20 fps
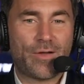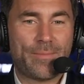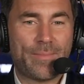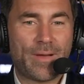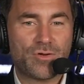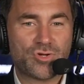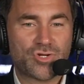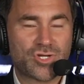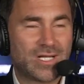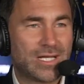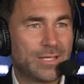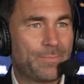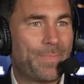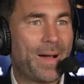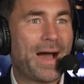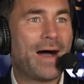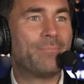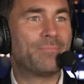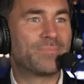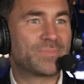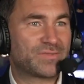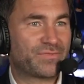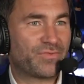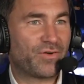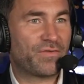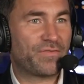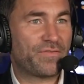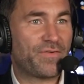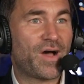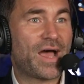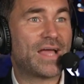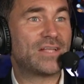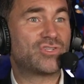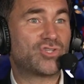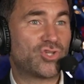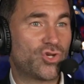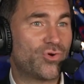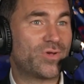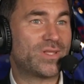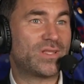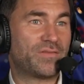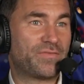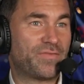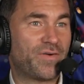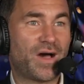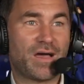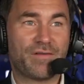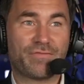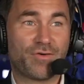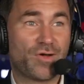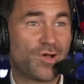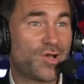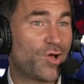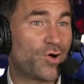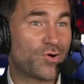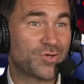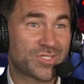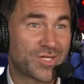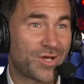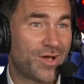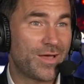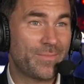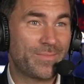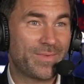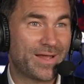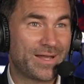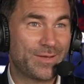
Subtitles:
emotionally pumped for a fight during the fight for a long time.